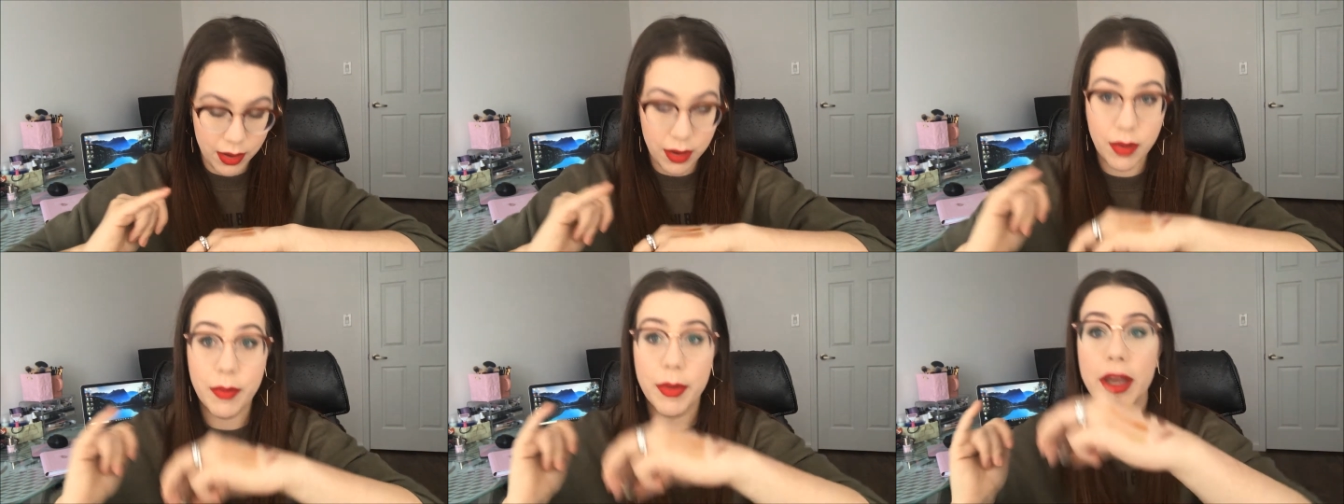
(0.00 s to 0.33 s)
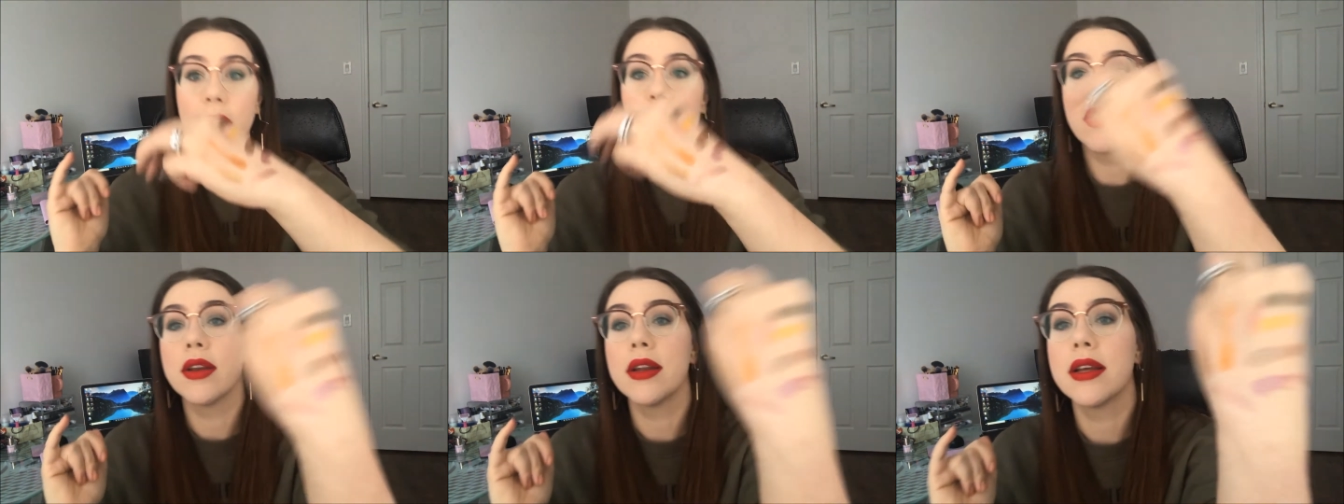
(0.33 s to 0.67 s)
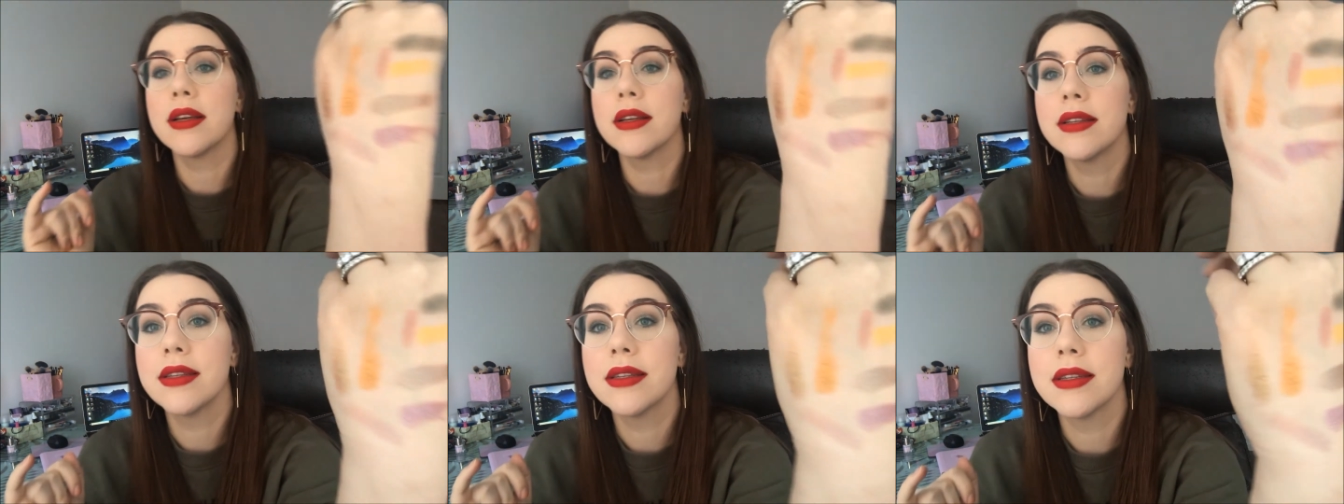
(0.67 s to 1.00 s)
Oh my
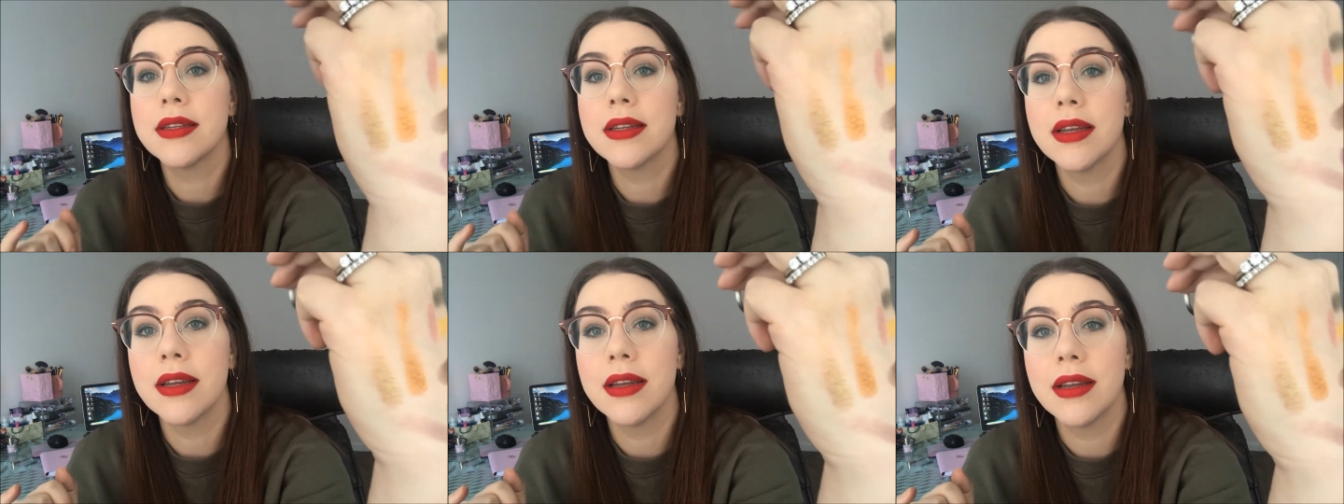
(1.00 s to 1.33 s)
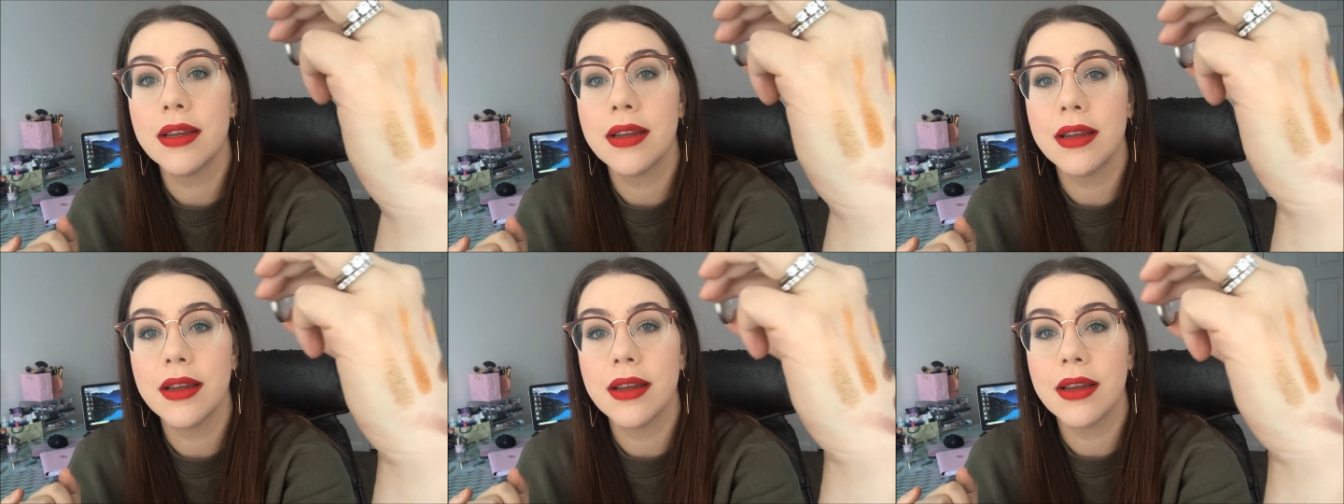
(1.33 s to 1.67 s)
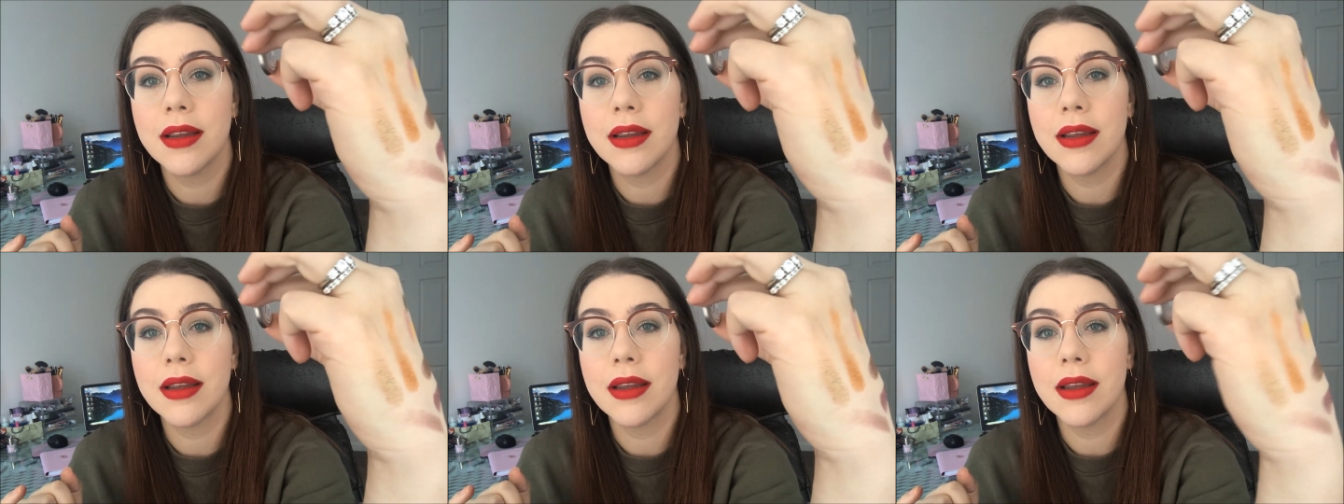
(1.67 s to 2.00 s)
goodness.
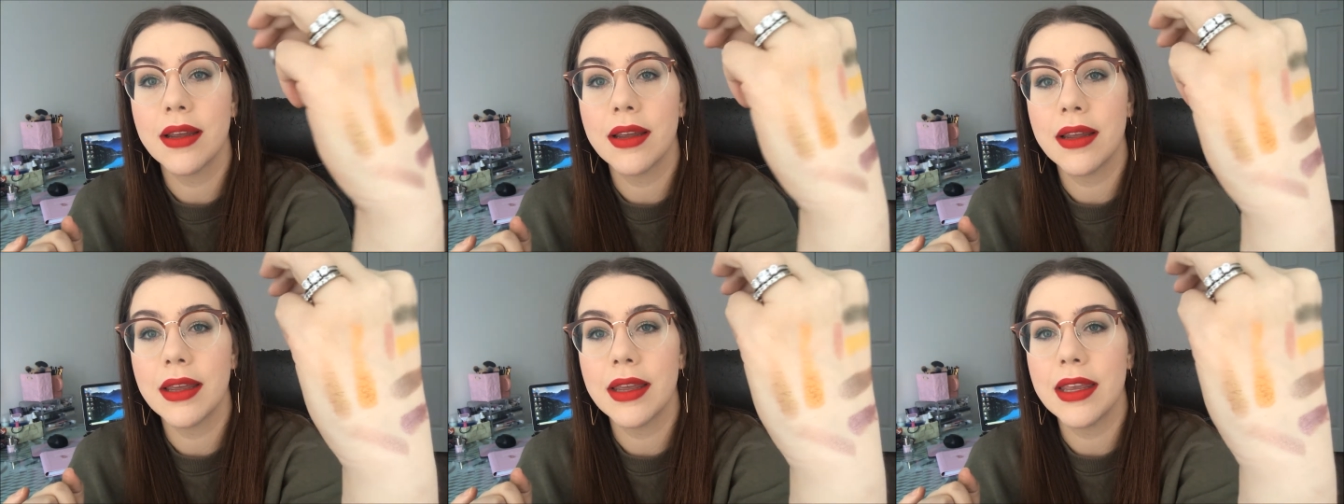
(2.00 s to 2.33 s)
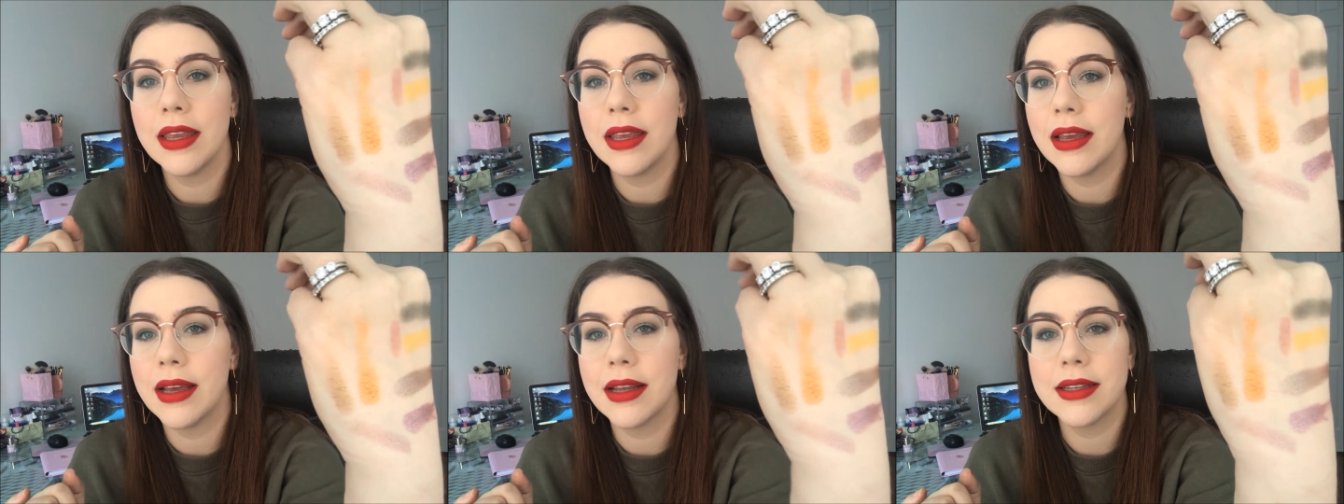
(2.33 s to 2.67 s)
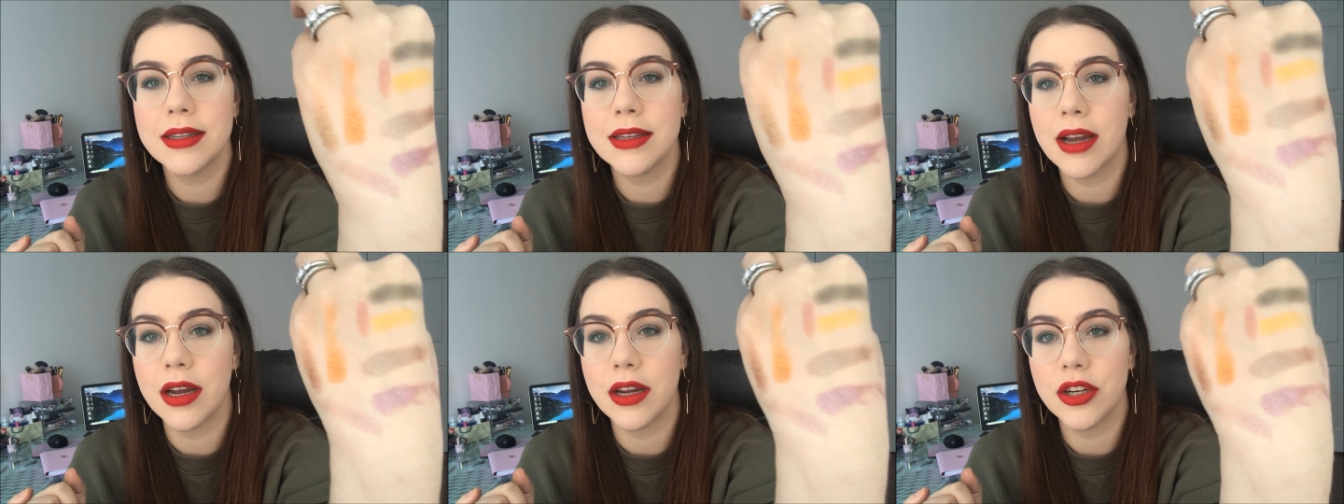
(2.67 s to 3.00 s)

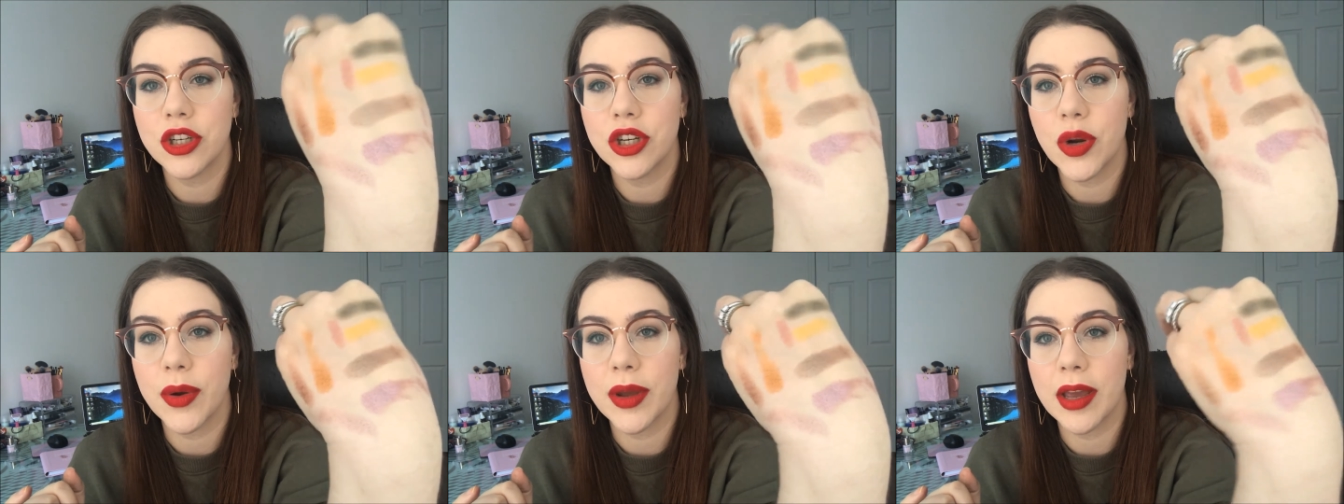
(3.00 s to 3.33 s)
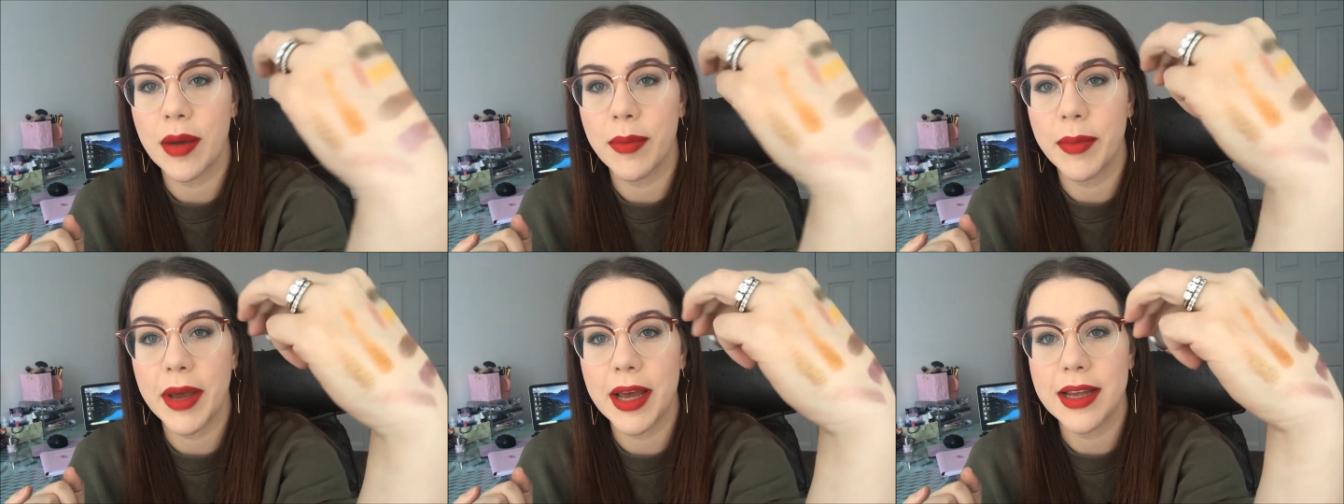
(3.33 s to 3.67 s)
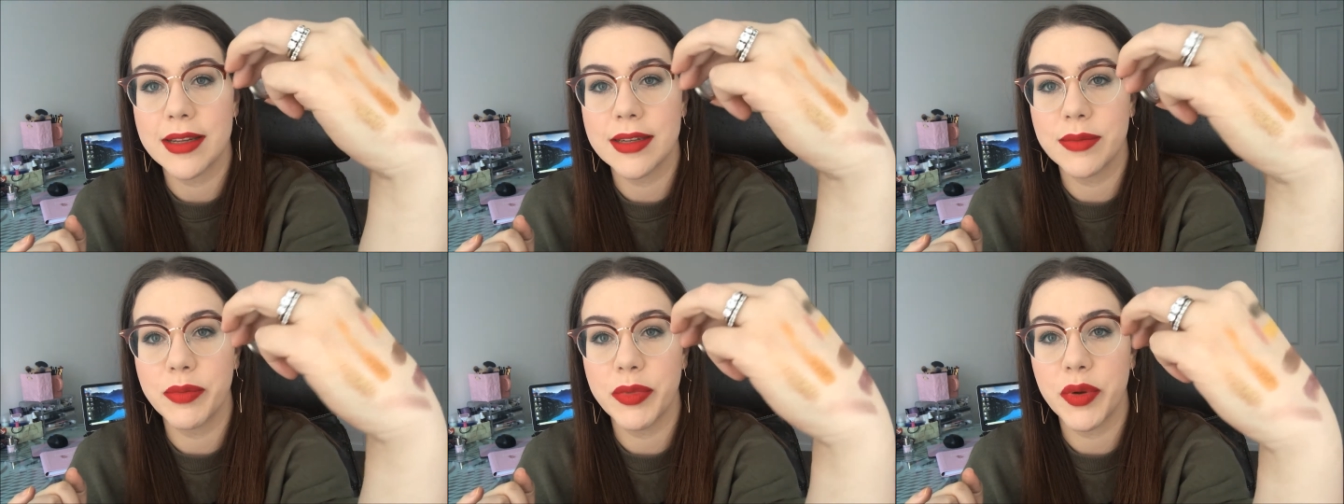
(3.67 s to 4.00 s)
It's not showing up
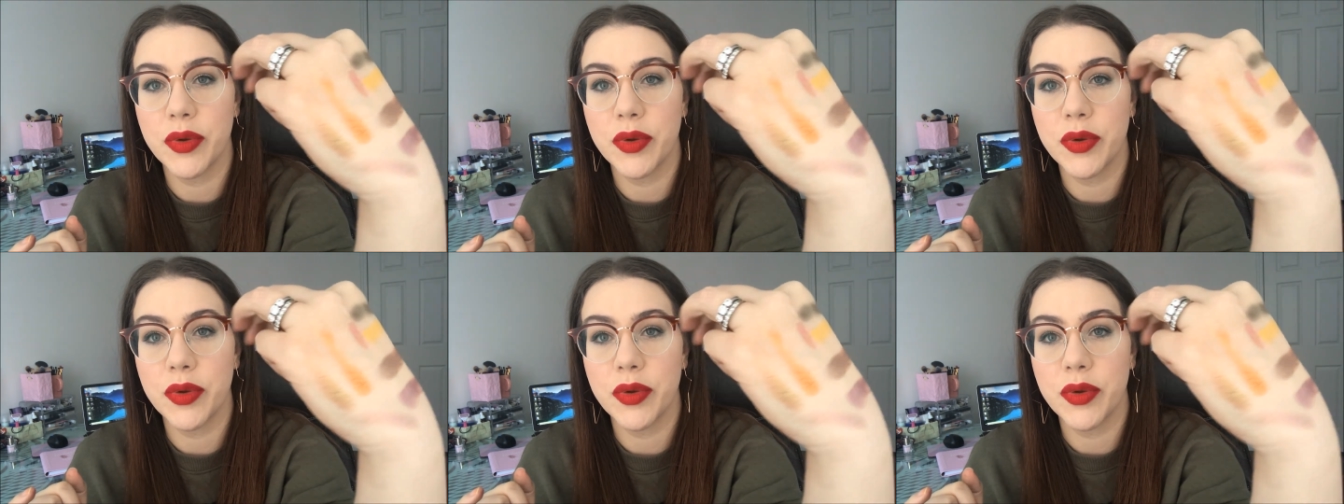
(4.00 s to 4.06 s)
as